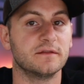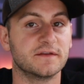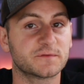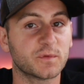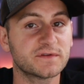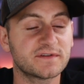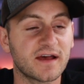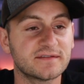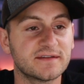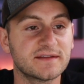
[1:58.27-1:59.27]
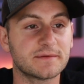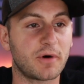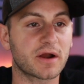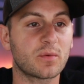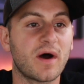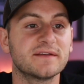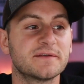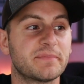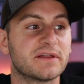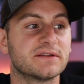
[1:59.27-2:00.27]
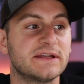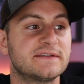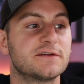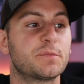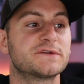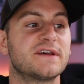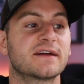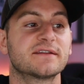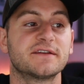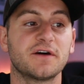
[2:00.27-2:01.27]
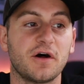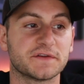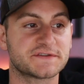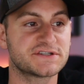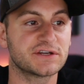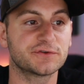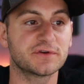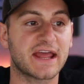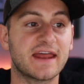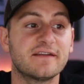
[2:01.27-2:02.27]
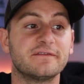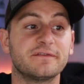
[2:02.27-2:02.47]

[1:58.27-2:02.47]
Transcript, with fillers: This was testing the Model Y's ability to protect adults, children, and